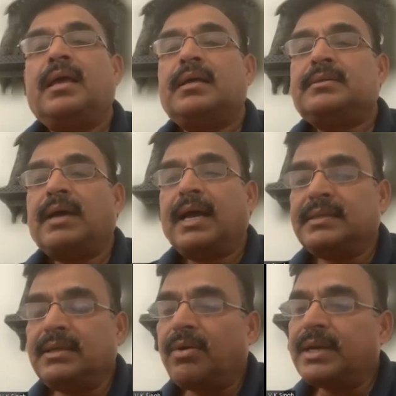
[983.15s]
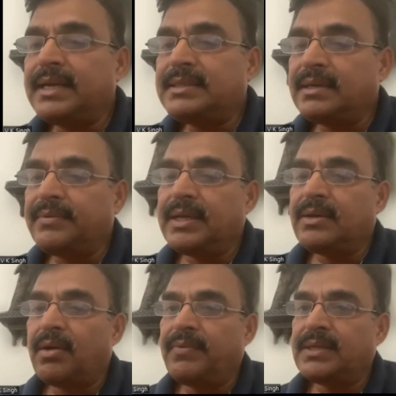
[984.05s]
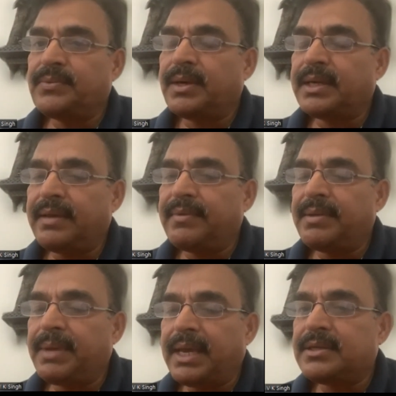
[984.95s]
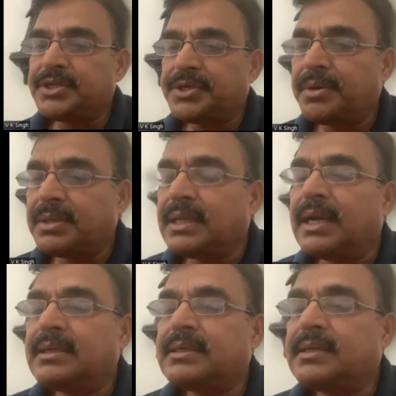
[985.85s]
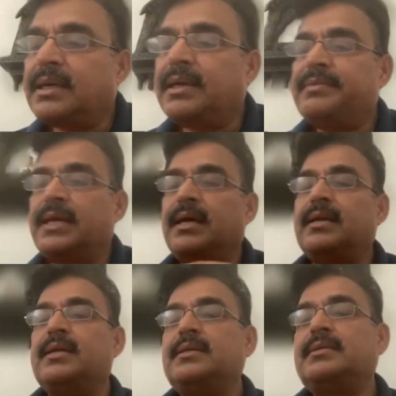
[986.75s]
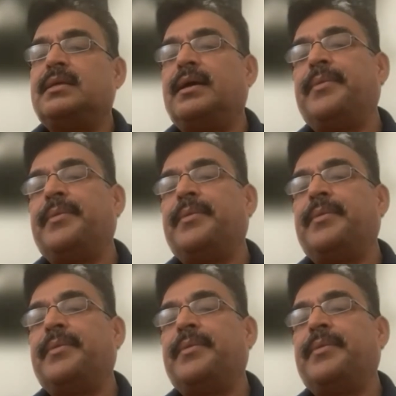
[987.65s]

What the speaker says: So as an organization, we are always working. We make sure that if there is